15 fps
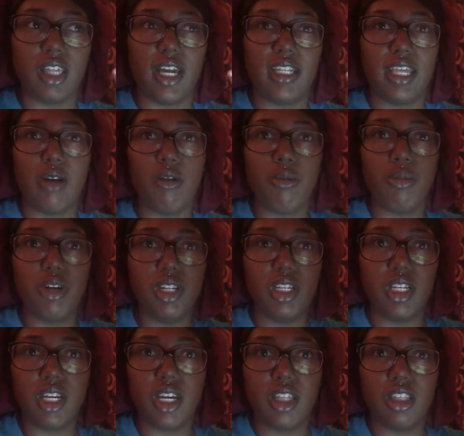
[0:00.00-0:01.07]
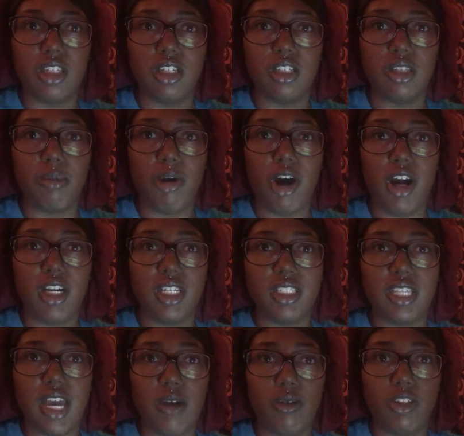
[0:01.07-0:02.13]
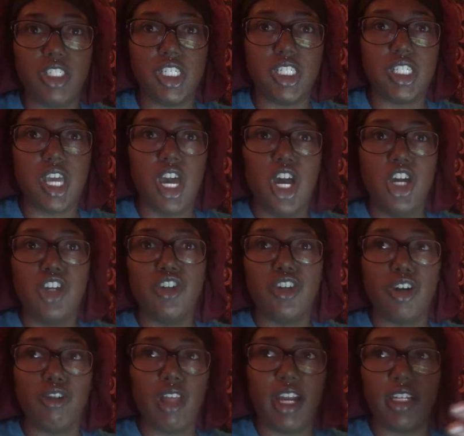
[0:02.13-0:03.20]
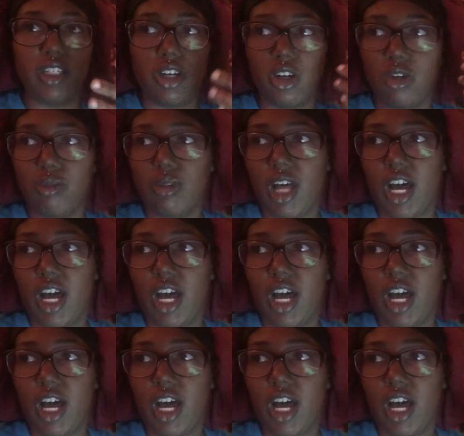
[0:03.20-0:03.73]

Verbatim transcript: Like they were putting together the parties that were just, you know, like dope.